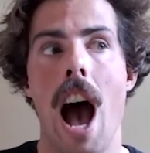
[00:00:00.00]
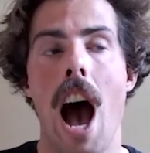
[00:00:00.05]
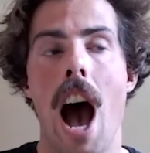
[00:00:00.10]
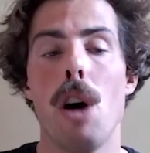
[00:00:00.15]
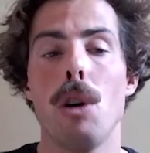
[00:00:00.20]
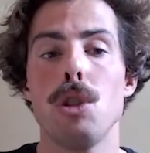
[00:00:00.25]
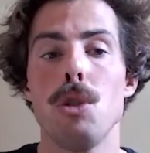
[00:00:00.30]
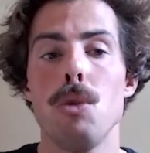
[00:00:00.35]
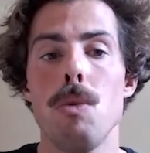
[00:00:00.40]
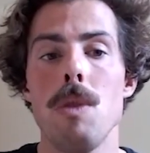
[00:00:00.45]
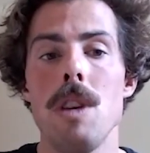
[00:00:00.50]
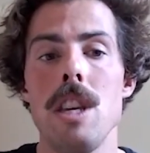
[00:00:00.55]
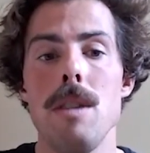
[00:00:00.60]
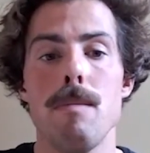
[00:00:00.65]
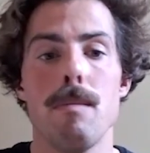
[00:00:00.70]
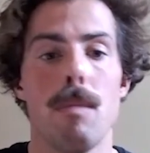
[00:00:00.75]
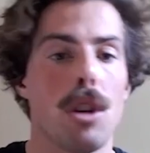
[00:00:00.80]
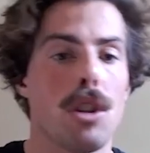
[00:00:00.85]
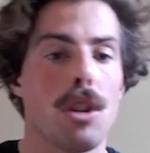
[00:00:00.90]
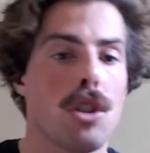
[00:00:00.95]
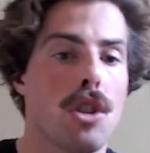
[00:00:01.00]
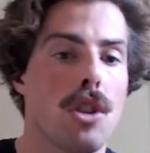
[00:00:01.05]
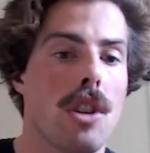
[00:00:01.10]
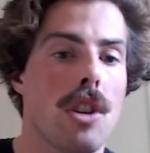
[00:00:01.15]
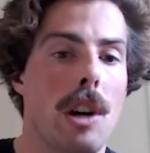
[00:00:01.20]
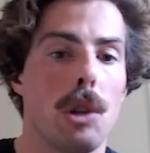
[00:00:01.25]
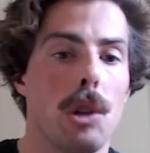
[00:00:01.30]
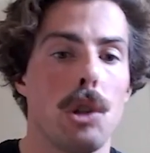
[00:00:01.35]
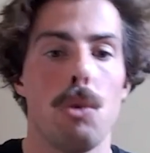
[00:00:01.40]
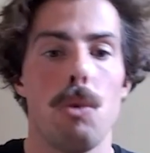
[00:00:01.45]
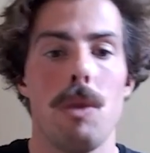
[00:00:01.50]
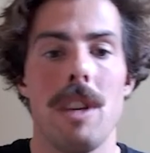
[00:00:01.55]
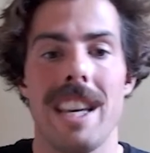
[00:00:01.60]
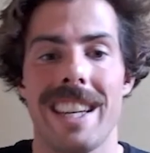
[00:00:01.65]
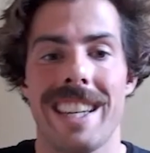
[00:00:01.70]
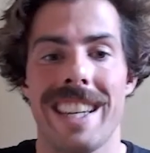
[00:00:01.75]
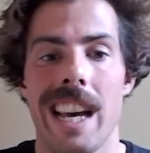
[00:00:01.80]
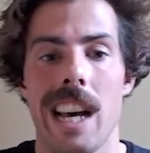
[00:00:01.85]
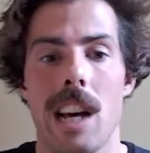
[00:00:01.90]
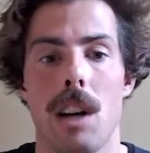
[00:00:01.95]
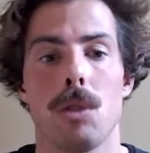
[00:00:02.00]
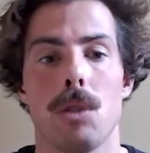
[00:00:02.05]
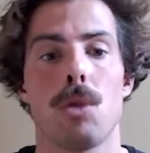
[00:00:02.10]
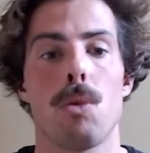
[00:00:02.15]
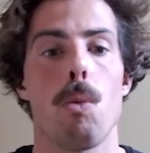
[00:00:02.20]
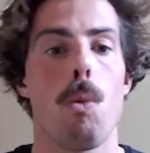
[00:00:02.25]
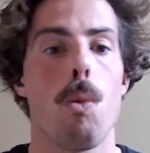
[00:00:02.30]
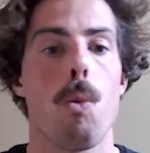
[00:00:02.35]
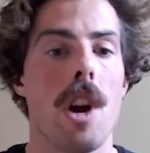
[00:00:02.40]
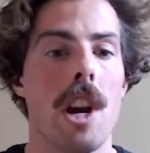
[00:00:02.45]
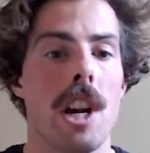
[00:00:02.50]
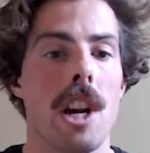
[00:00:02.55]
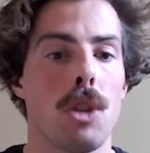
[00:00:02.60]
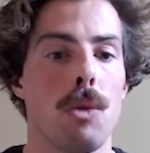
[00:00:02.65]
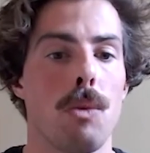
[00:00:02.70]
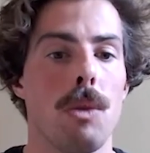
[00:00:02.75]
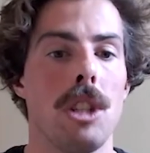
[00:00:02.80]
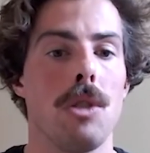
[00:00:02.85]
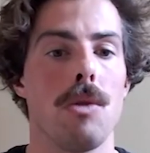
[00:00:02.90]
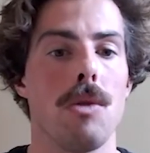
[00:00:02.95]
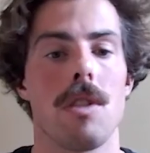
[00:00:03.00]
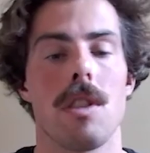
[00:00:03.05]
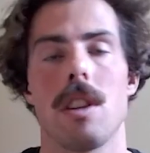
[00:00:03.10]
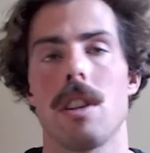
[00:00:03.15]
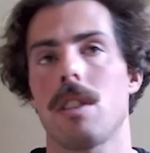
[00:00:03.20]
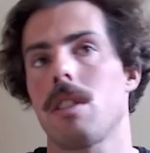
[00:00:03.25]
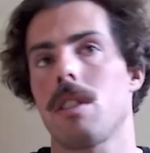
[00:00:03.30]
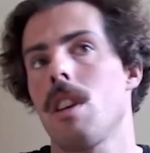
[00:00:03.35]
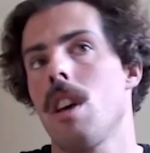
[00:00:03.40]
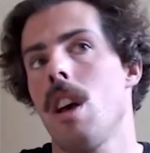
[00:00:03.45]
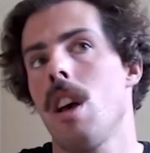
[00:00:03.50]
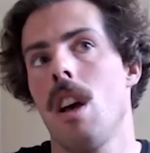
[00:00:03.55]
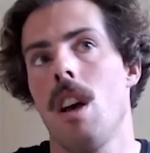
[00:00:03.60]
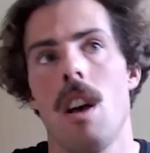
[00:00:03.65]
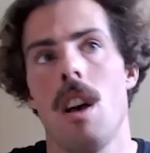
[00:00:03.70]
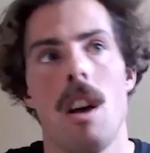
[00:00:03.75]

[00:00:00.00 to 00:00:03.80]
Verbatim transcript: How do we measure? How do we account? Where do we do this?